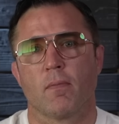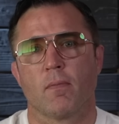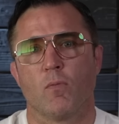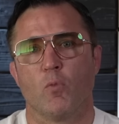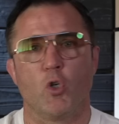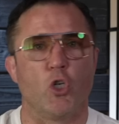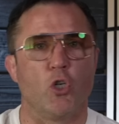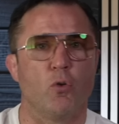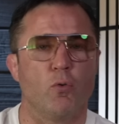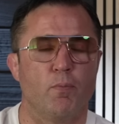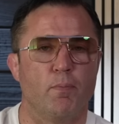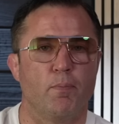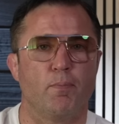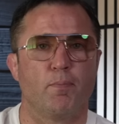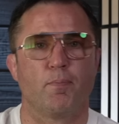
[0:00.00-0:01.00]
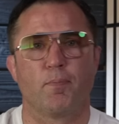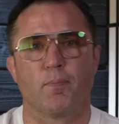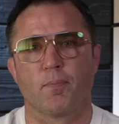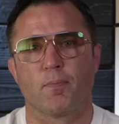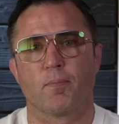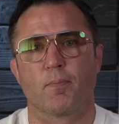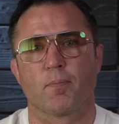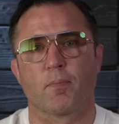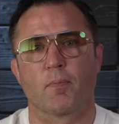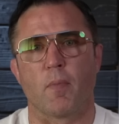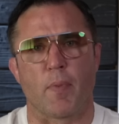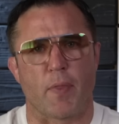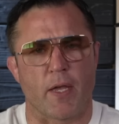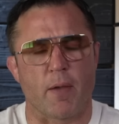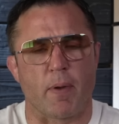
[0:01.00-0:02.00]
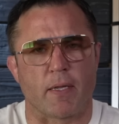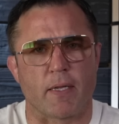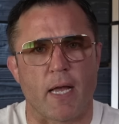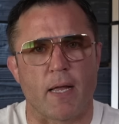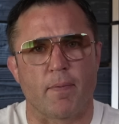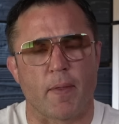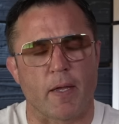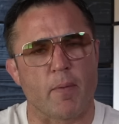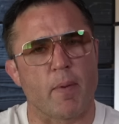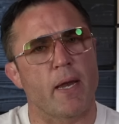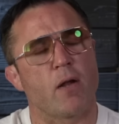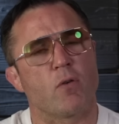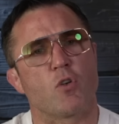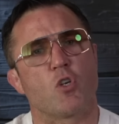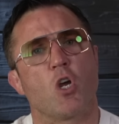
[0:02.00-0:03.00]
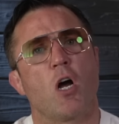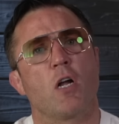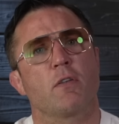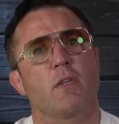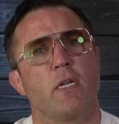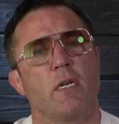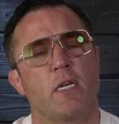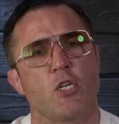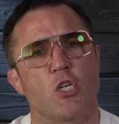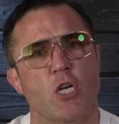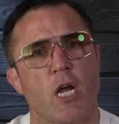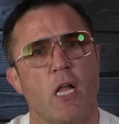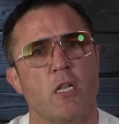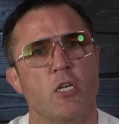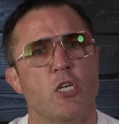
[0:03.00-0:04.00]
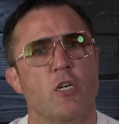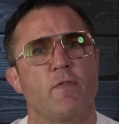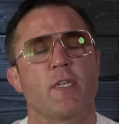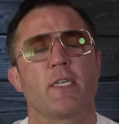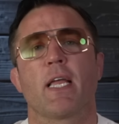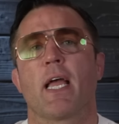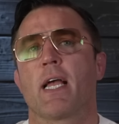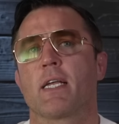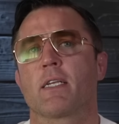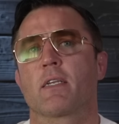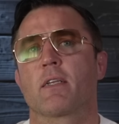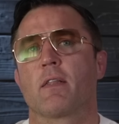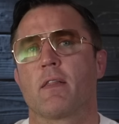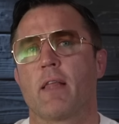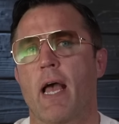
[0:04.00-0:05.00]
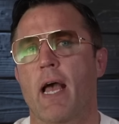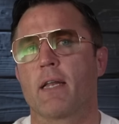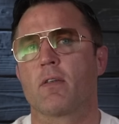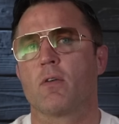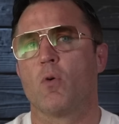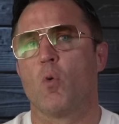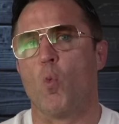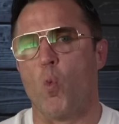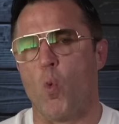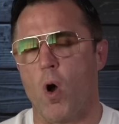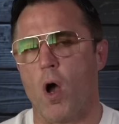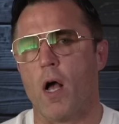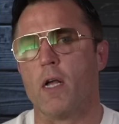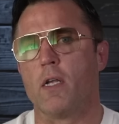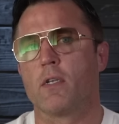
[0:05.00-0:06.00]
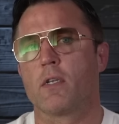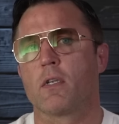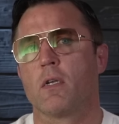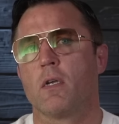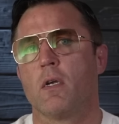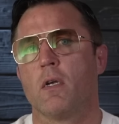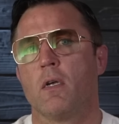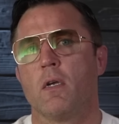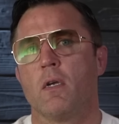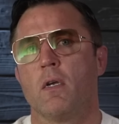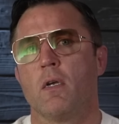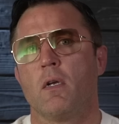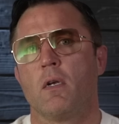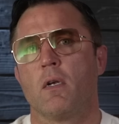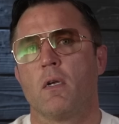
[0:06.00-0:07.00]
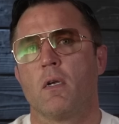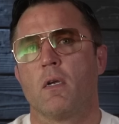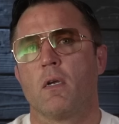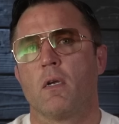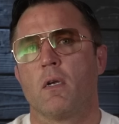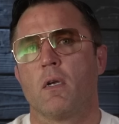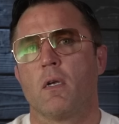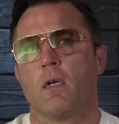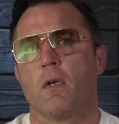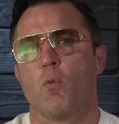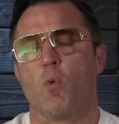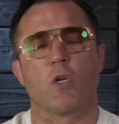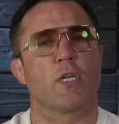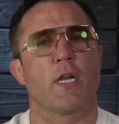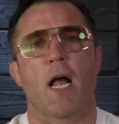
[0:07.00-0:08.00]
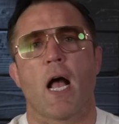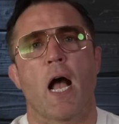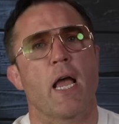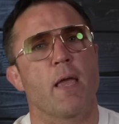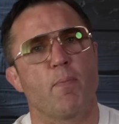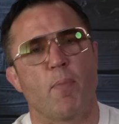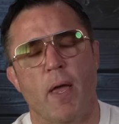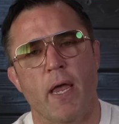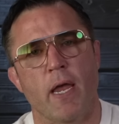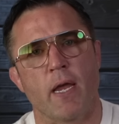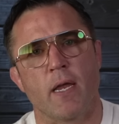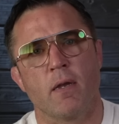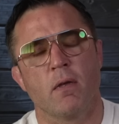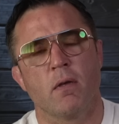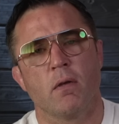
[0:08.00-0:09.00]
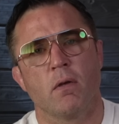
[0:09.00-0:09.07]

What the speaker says: Would you? Think about that. Think about how daunting and challenging of a task that was. Wasn't high pain.